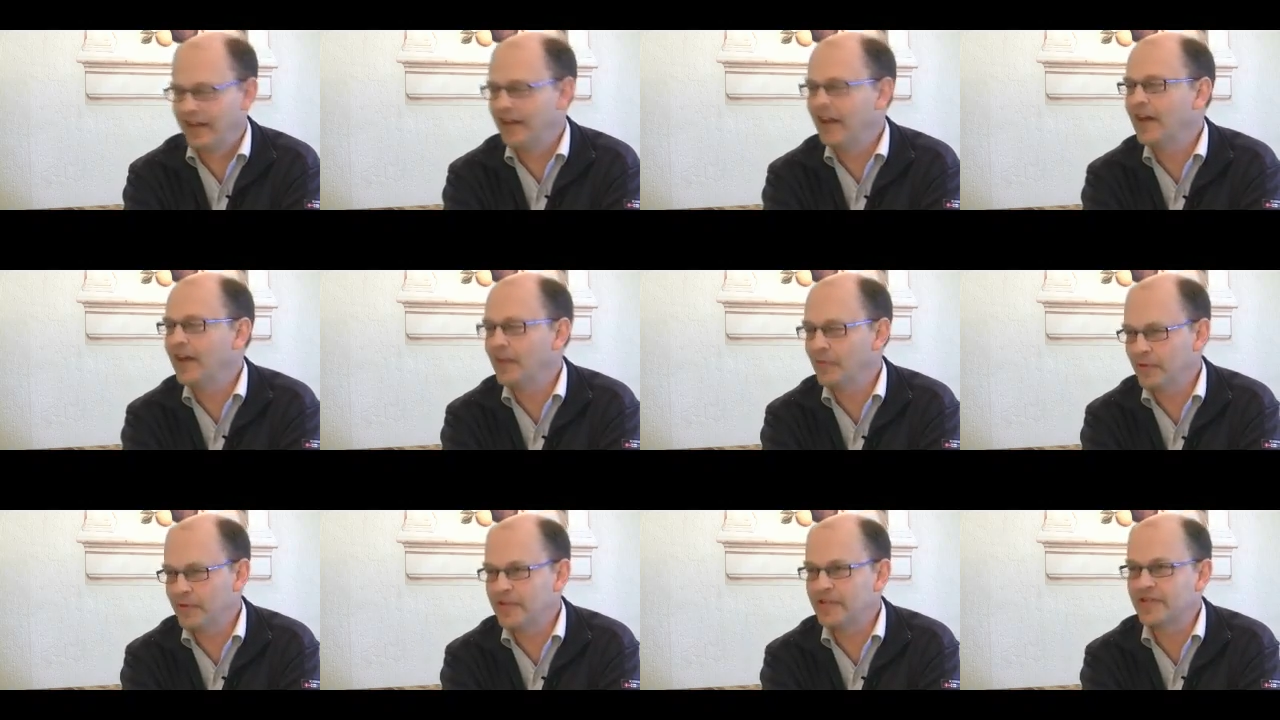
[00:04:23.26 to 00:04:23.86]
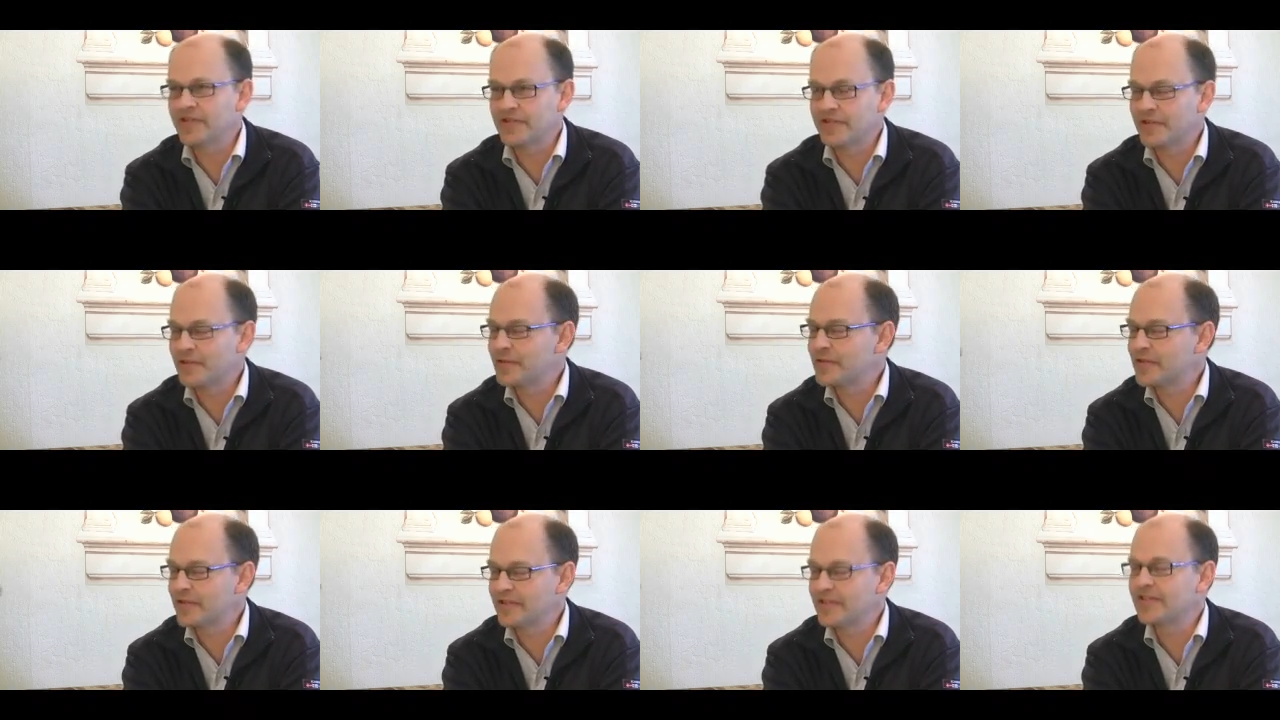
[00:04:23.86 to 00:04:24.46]
Yeah, we're a
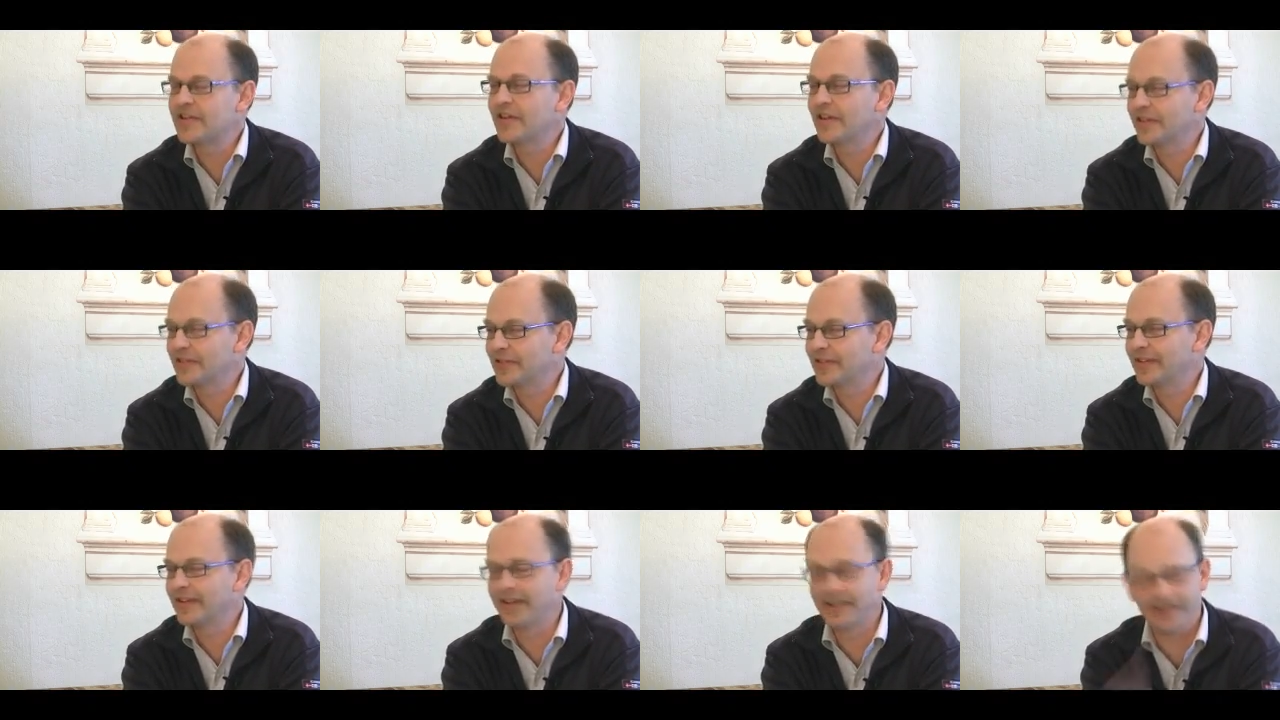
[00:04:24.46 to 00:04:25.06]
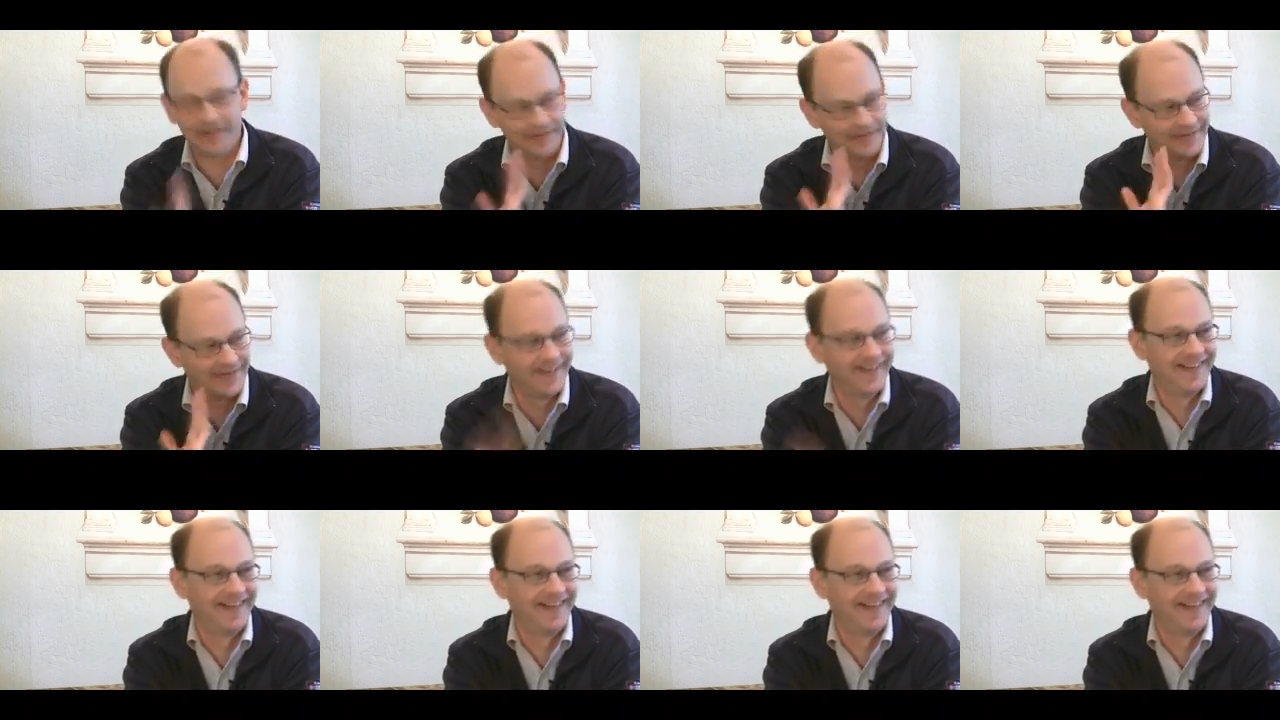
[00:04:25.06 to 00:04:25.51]
socialist country. I don't know.